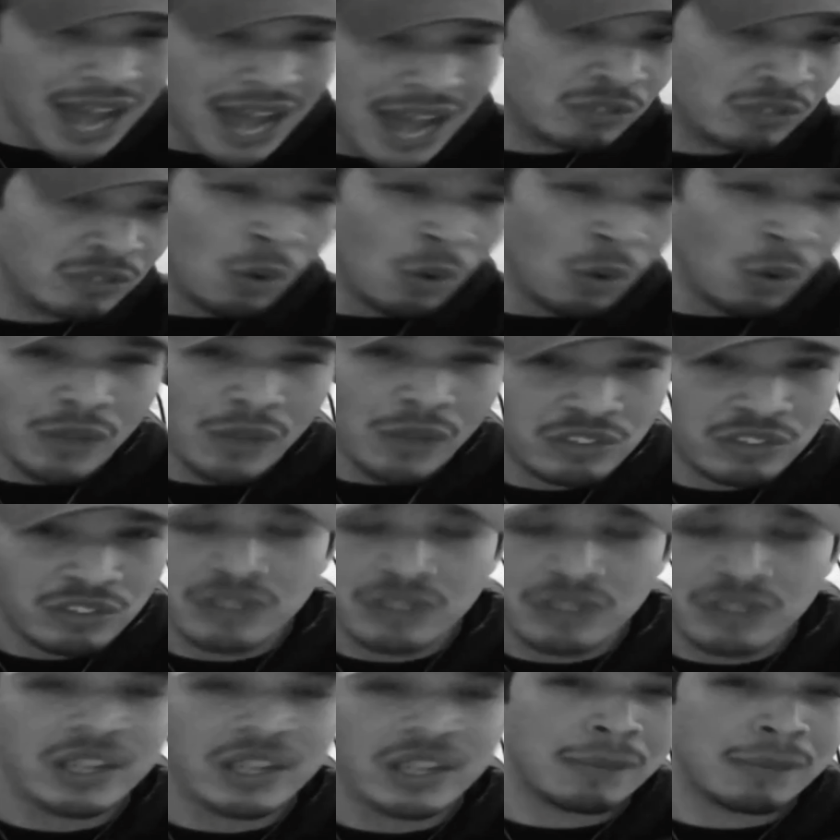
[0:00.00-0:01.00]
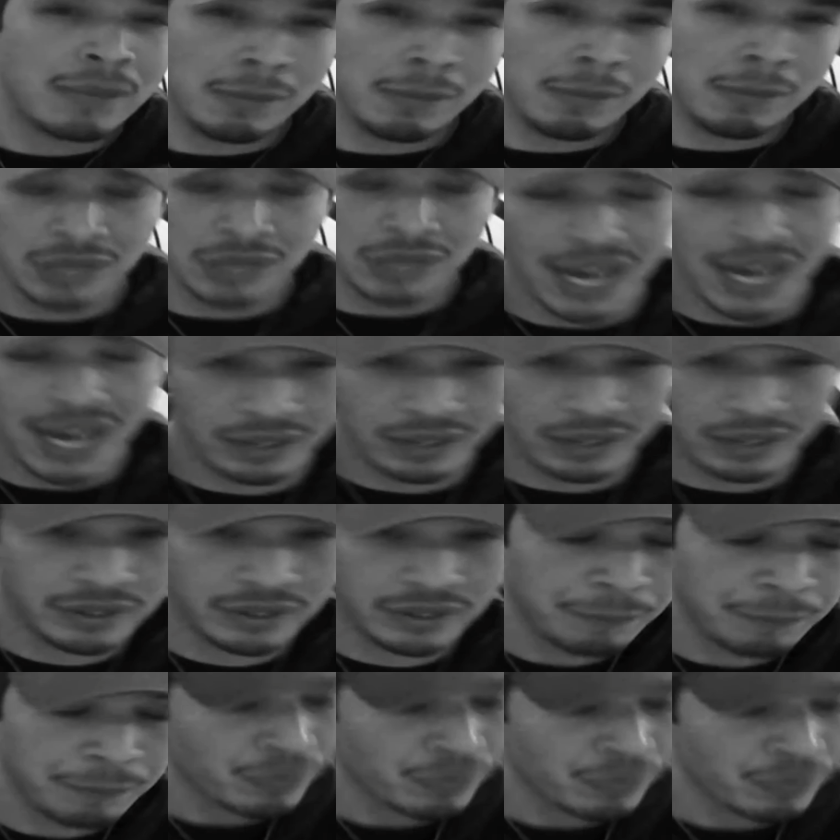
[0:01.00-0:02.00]
There are many great people I'd like to
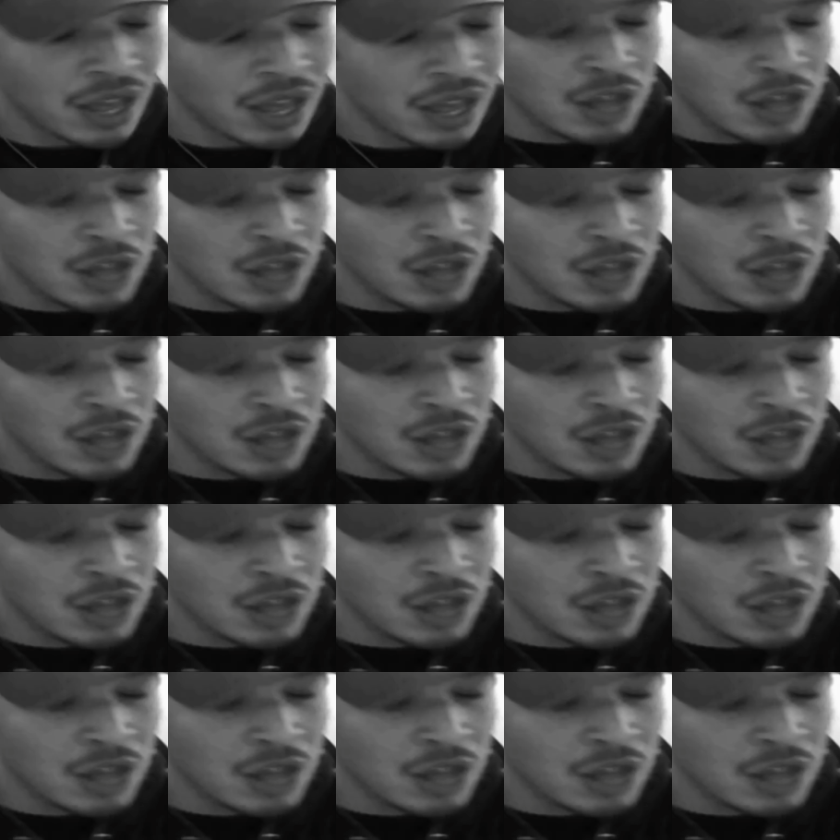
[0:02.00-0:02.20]
specifically